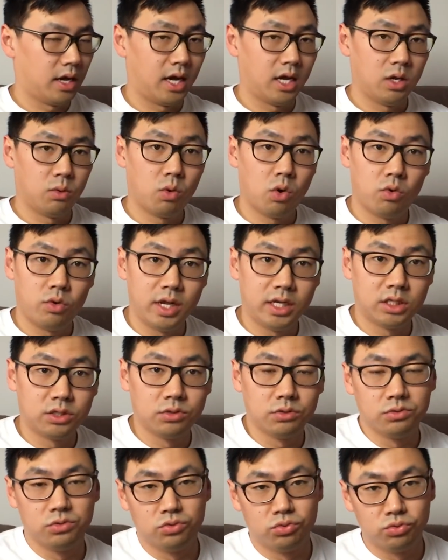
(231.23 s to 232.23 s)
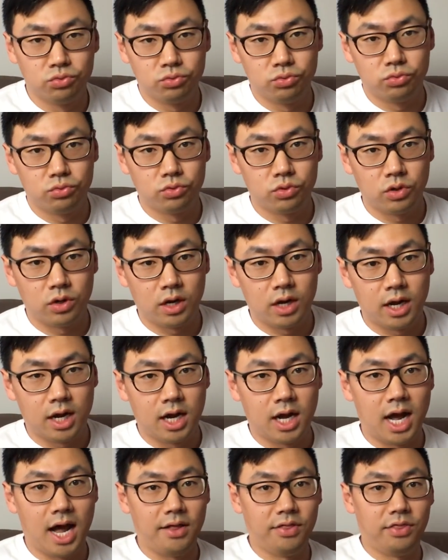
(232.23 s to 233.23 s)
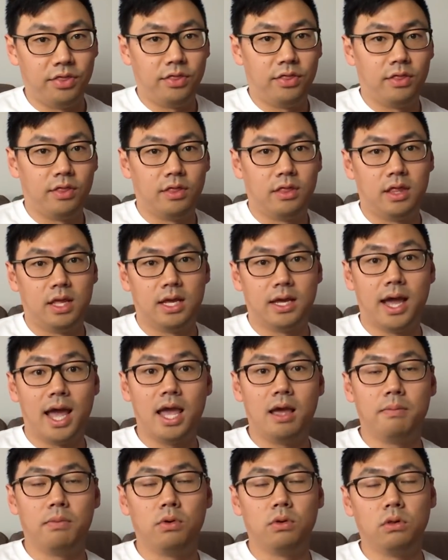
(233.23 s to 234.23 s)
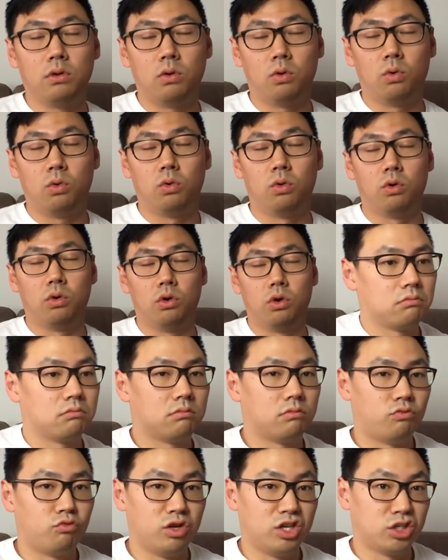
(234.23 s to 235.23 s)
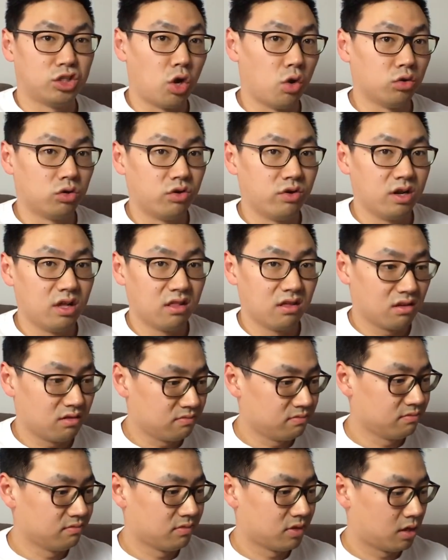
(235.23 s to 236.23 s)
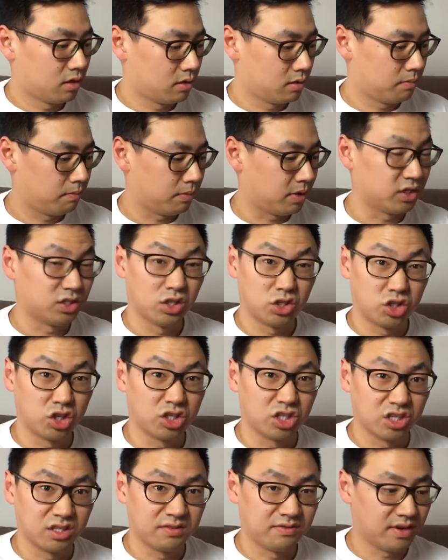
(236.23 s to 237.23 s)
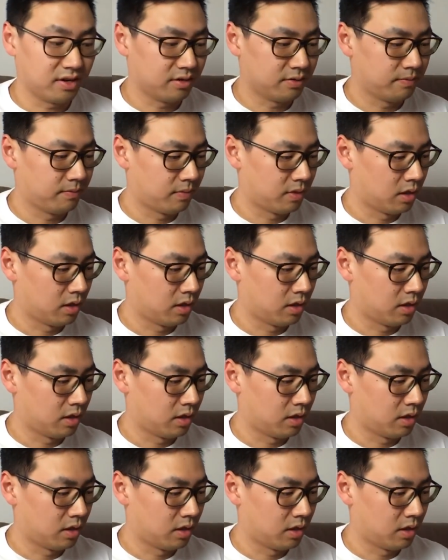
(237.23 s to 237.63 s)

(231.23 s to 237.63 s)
You won't need to cut the cable or resolder anything, because it should just fit.